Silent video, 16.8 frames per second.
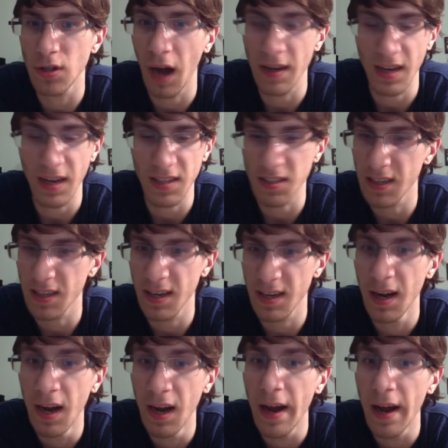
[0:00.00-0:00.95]
I tested
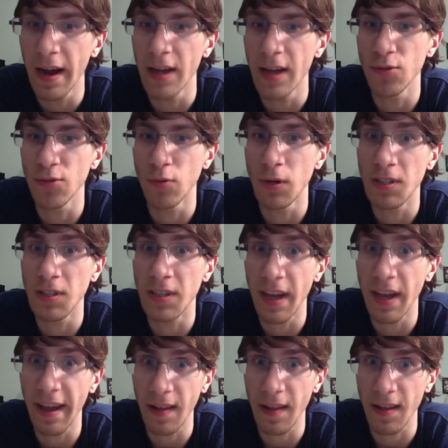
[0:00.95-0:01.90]
it, it is
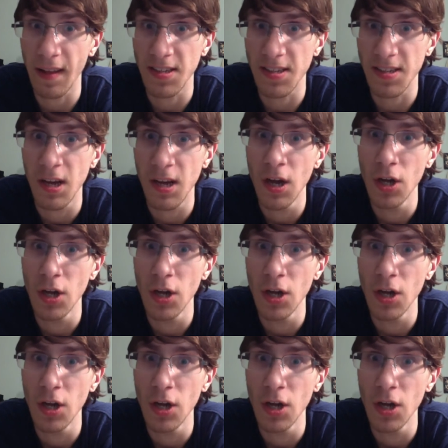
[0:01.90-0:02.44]
ridiculous.